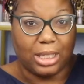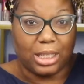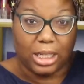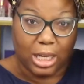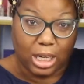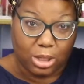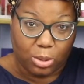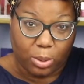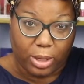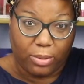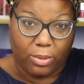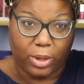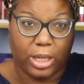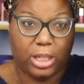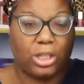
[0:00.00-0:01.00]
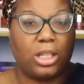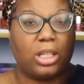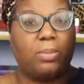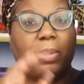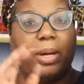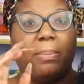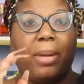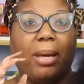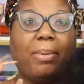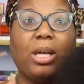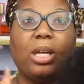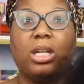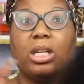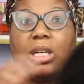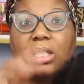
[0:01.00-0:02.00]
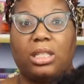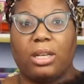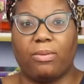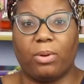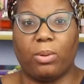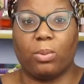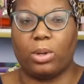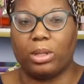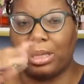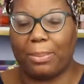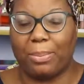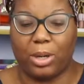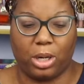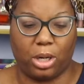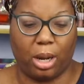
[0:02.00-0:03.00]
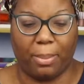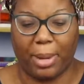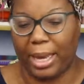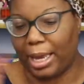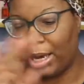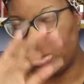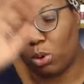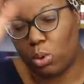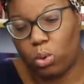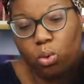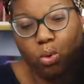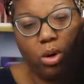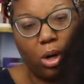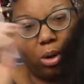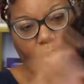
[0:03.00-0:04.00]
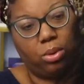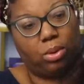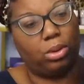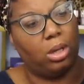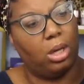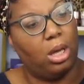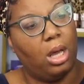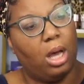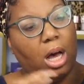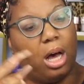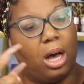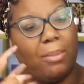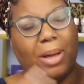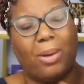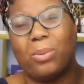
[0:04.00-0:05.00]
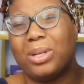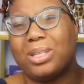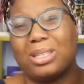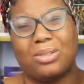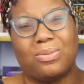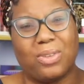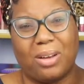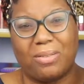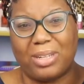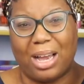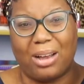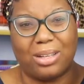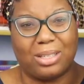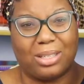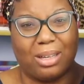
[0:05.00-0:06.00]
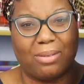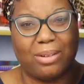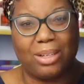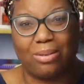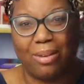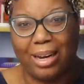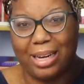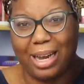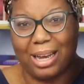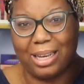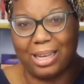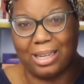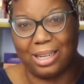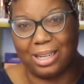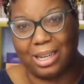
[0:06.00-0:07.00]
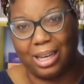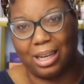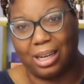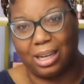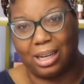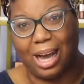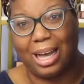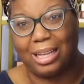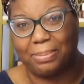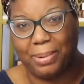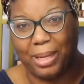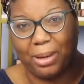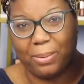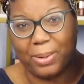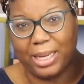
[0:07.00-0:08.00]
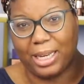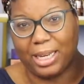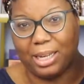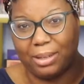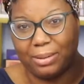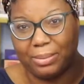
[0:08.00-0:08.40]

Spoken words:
look 24 inches, but maybe it'll look different once I put it on my head. Who knows? And once it's fluffed out and stuff. Because right now it looked like a cosplay wig.